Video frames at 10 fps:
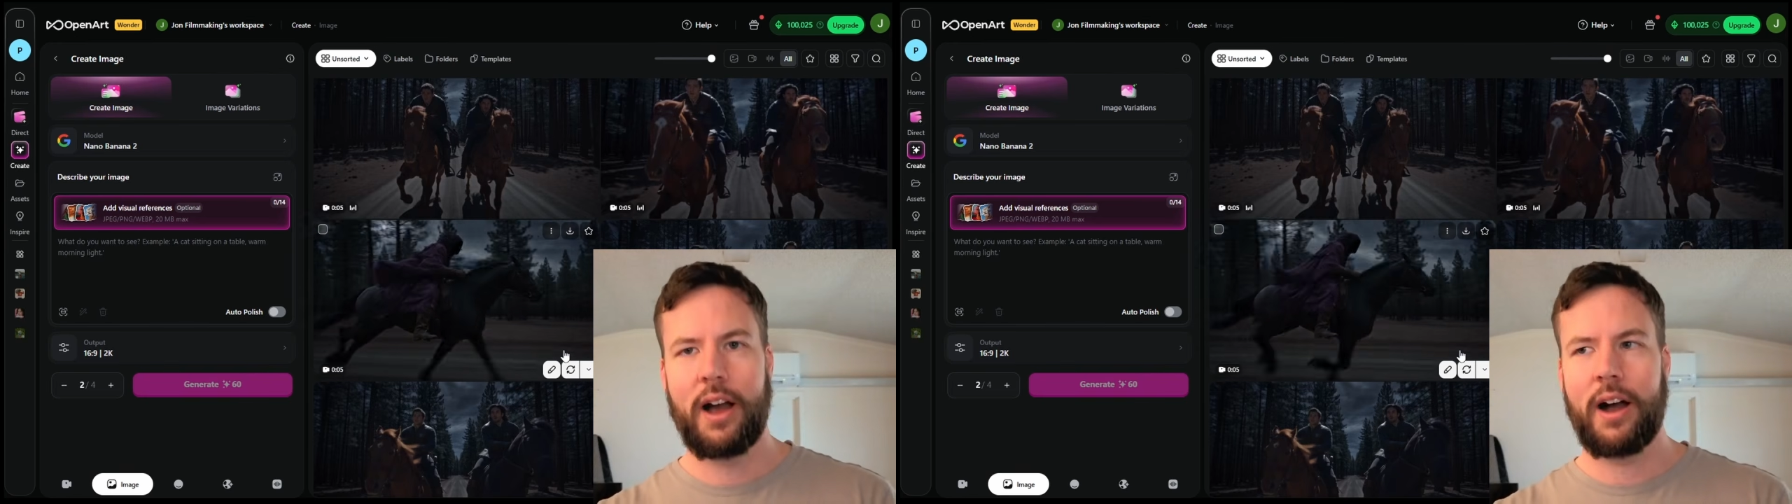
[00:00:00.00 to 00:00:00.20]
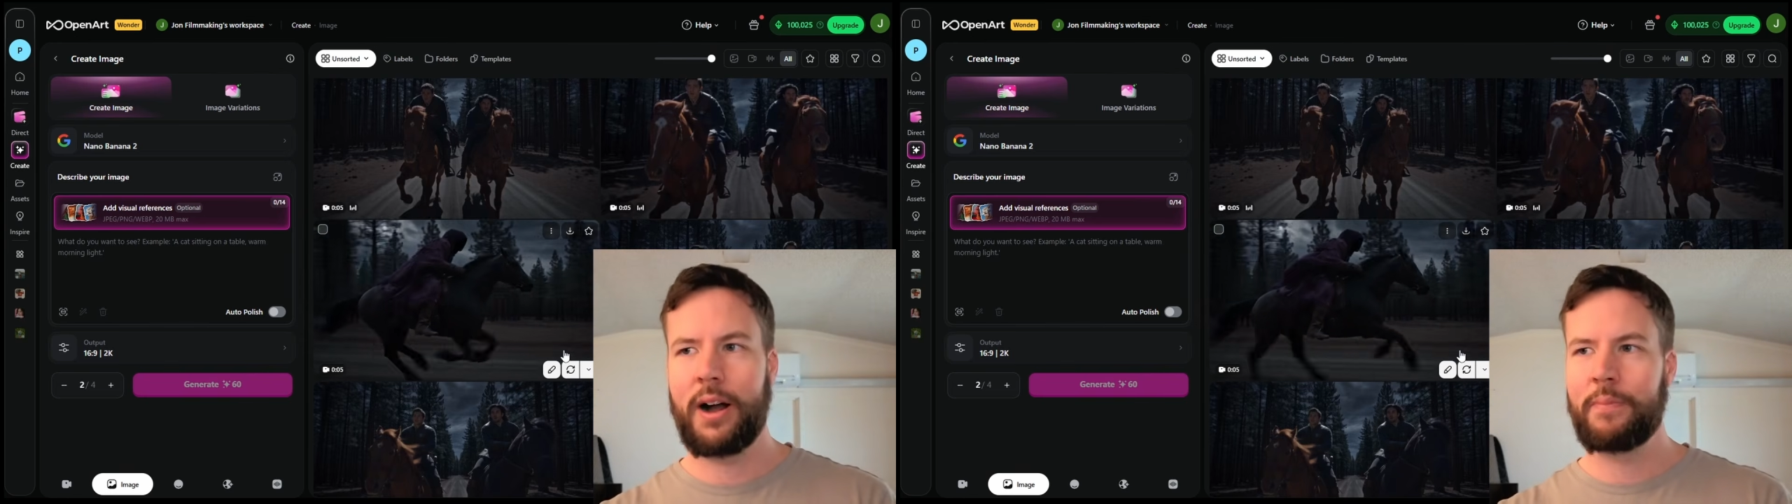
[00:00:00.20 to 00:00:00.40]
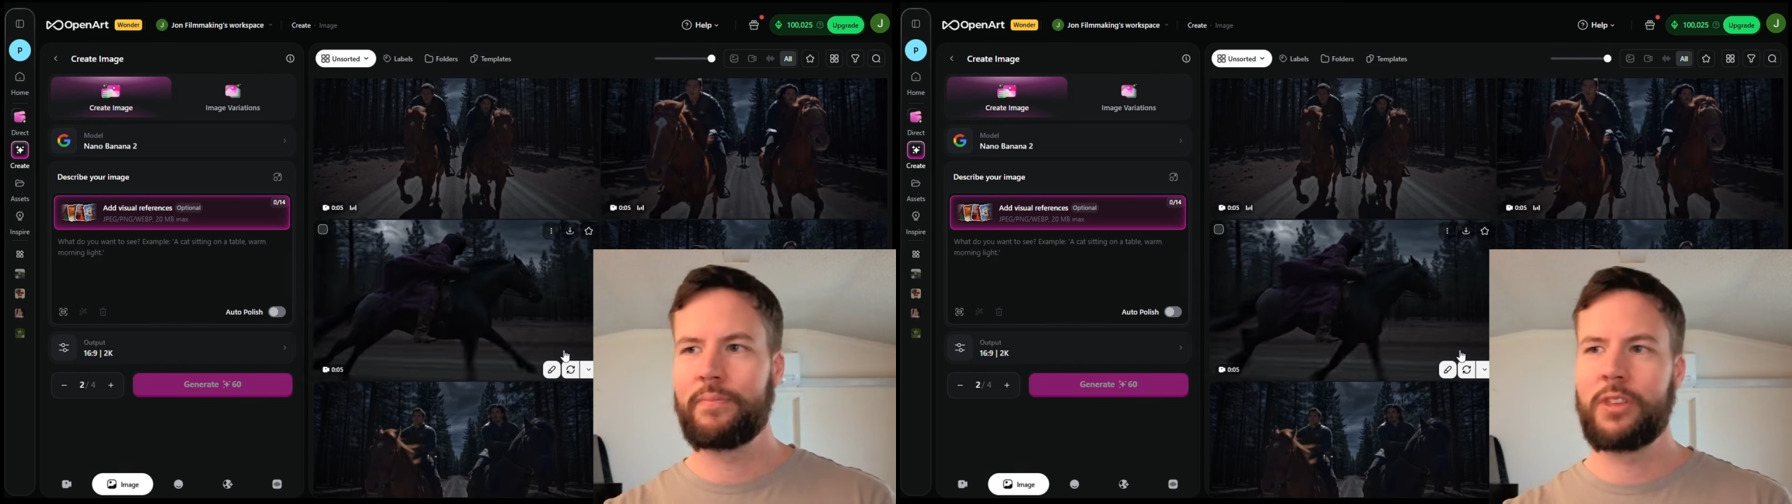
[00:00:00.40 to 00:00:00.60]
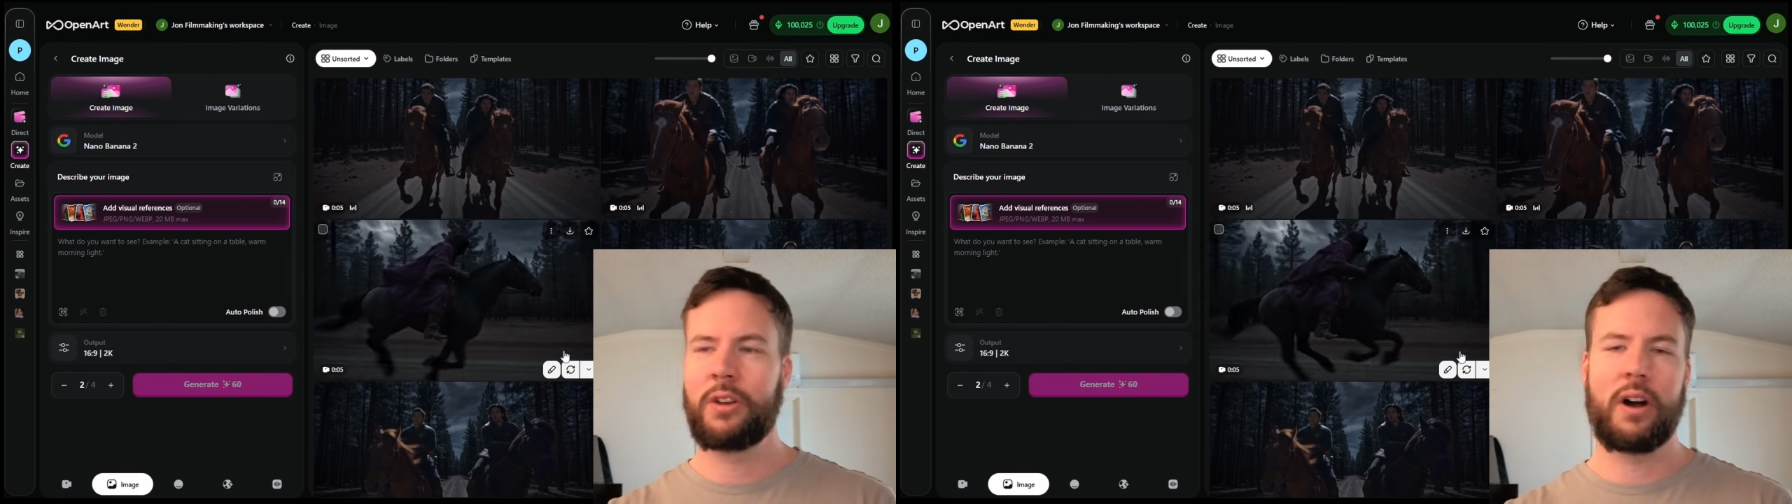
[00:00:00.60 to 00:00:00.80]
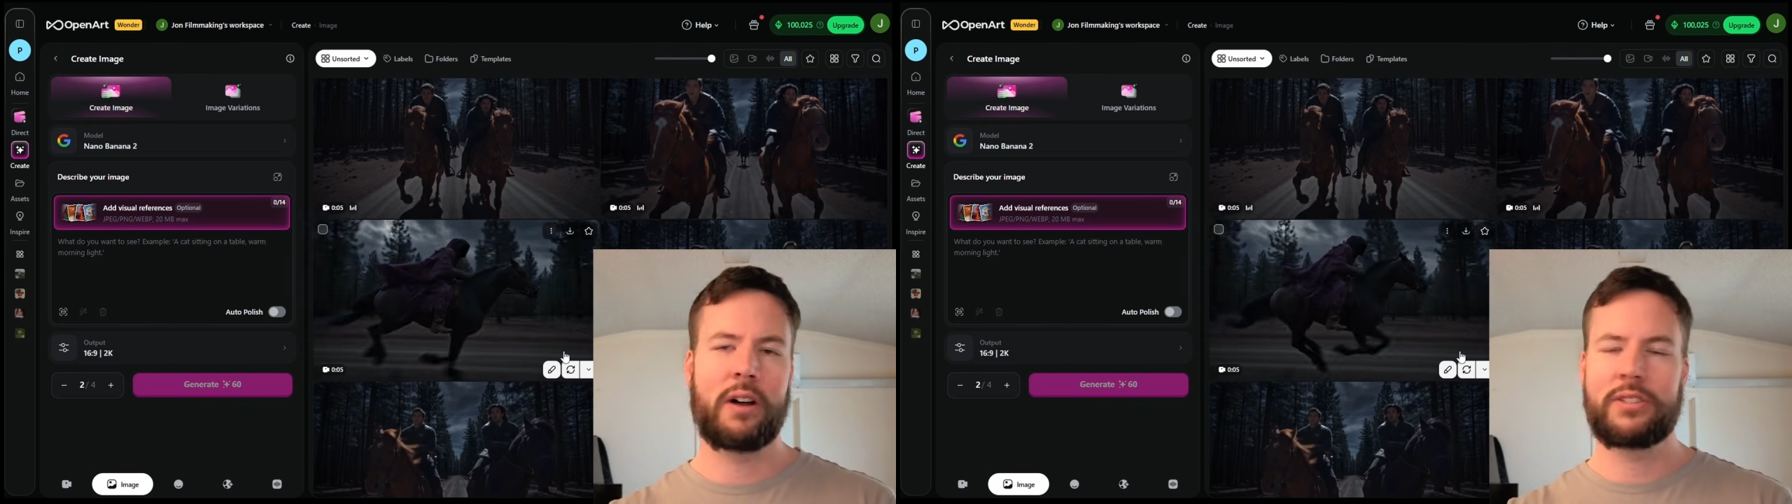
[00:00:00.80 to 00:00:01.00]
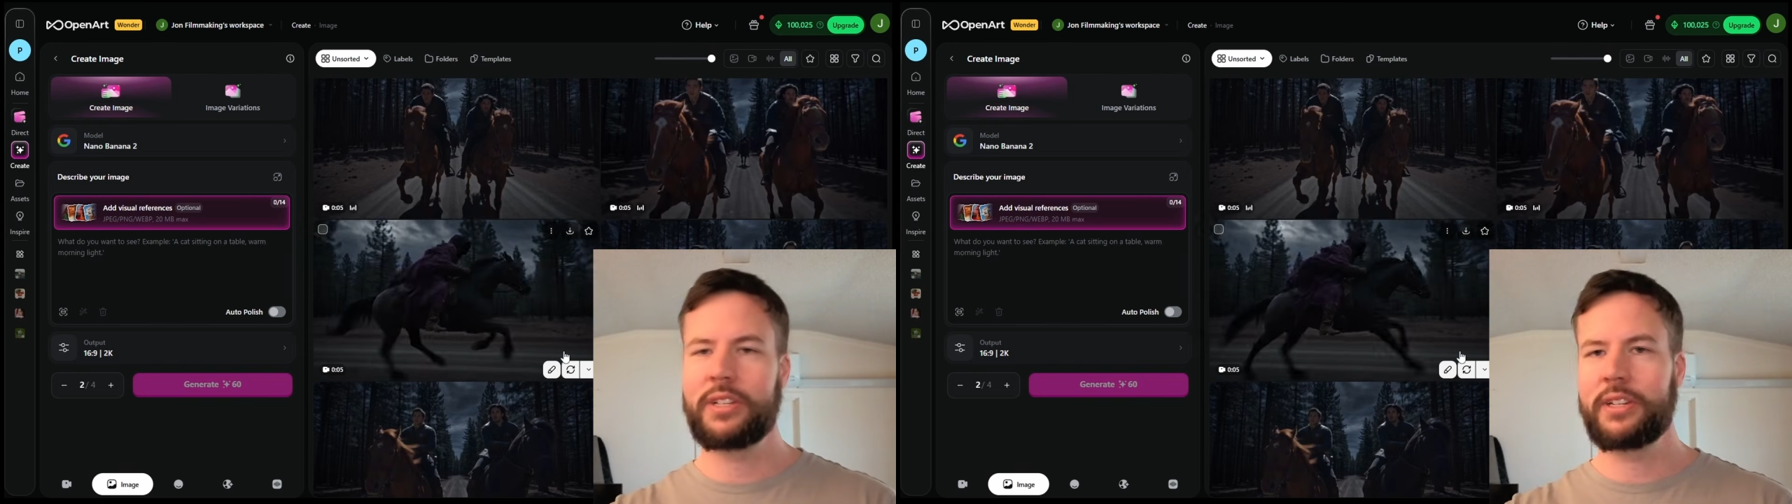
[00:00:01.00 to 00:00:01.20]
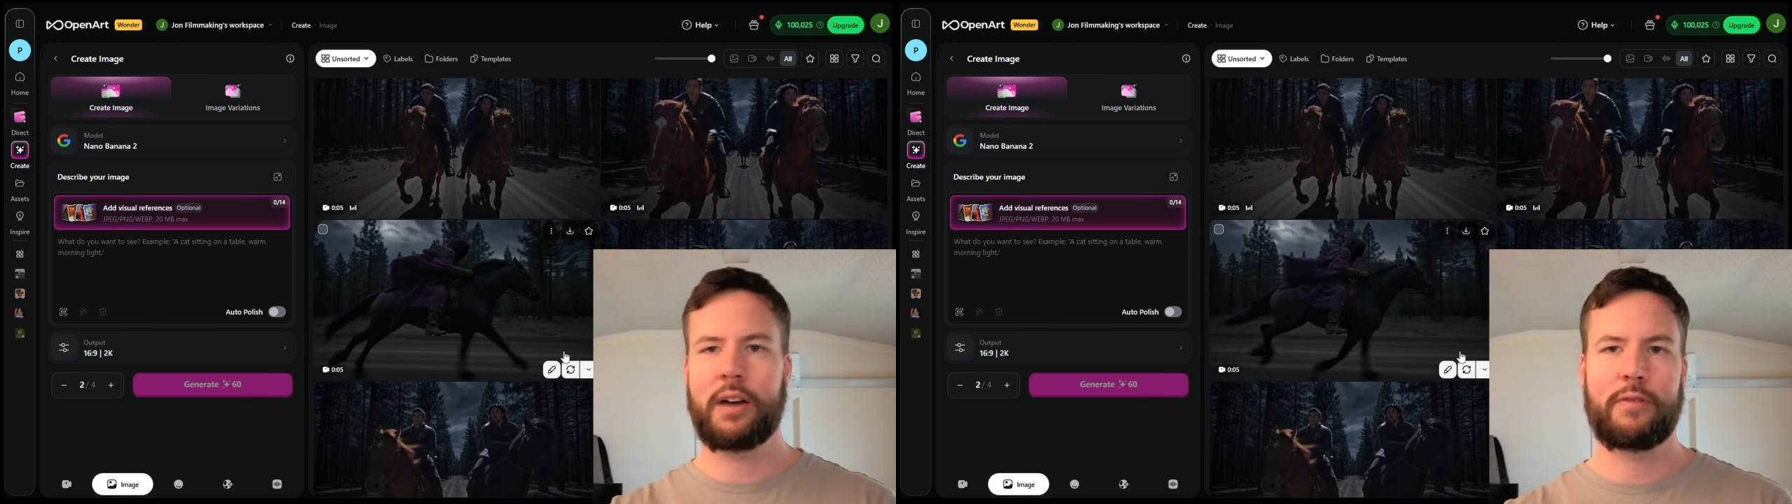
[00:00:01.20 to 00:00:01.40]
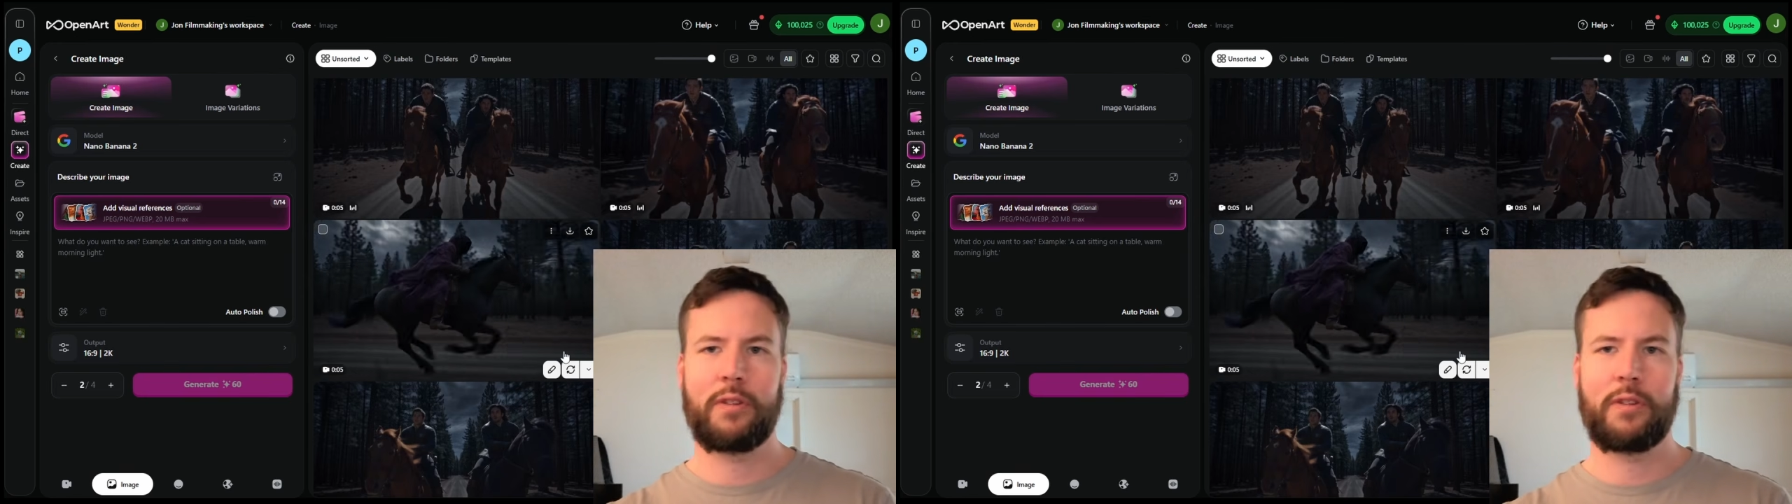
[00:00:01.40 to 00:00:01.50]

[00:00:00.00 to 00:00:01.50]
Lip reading: hunting down